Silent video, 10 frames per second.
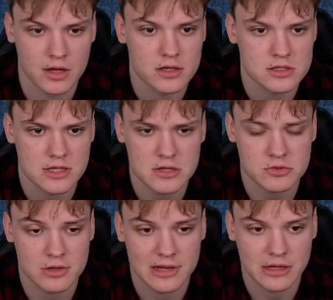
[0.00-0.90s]
stays
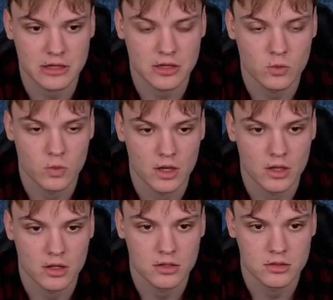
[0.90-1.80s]
on like
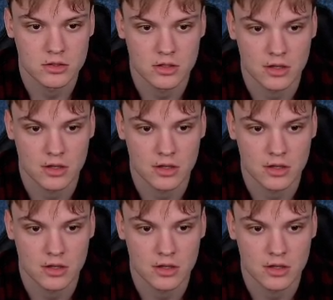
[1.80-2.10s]
e1,